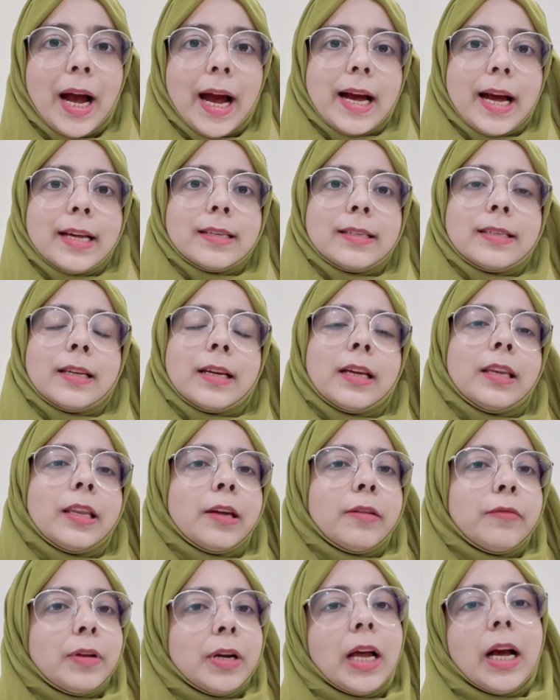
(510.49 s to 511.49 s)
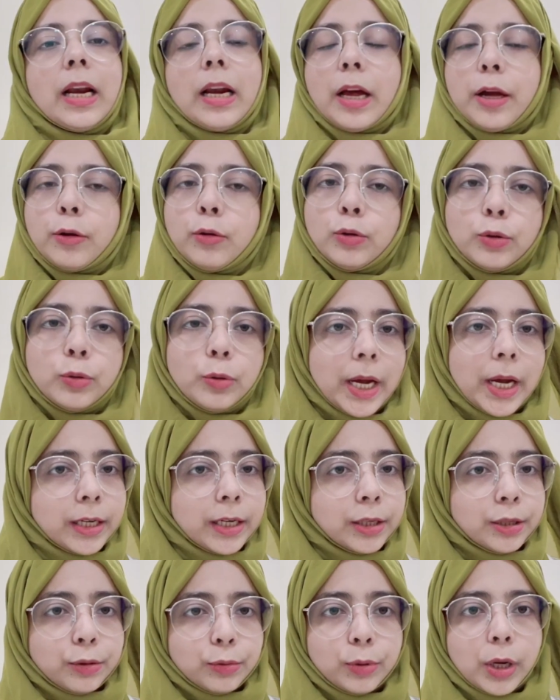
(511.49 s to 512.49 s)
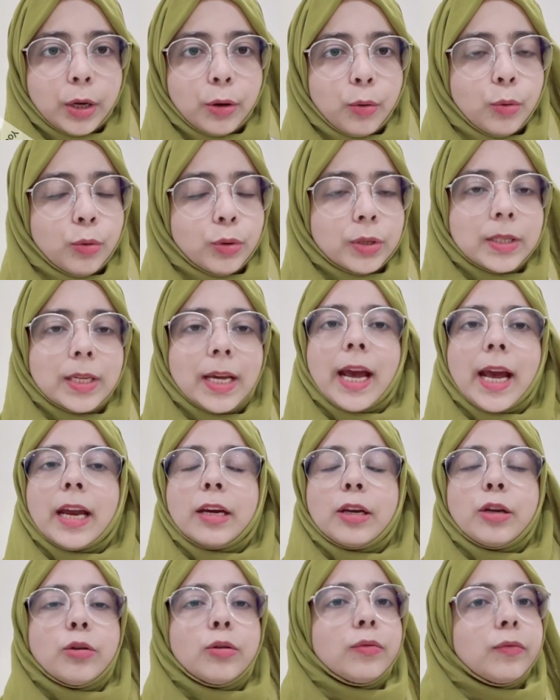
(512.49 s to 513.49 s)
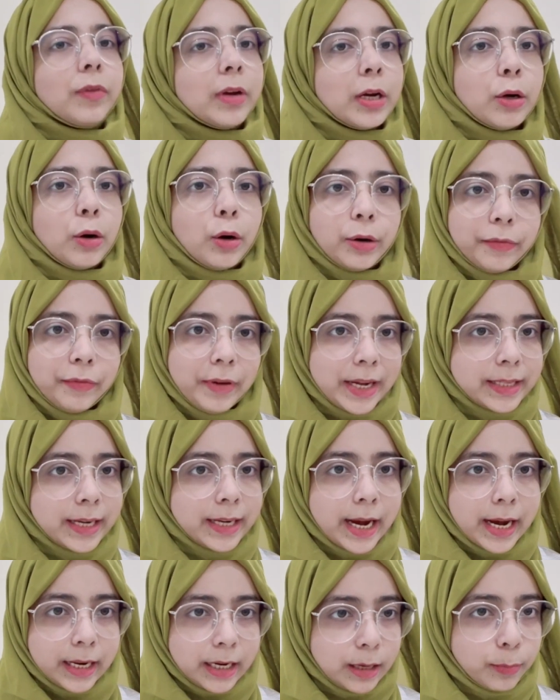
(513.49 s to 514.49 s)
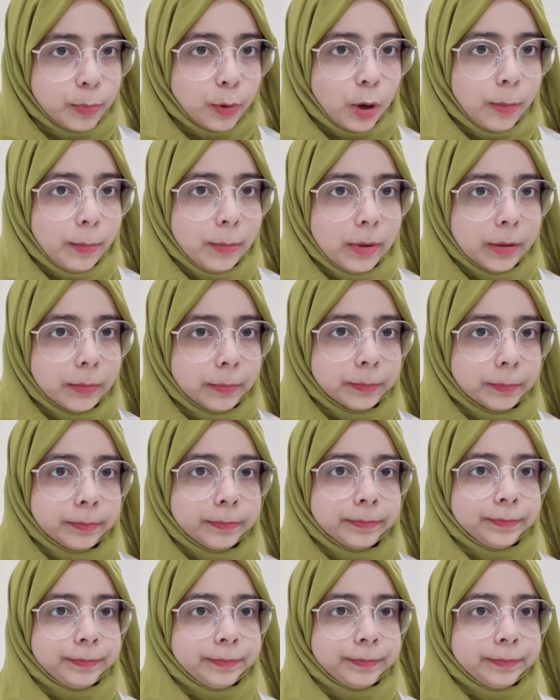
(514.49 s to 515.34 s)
as they will allow you to get into the course and you will not face any problem.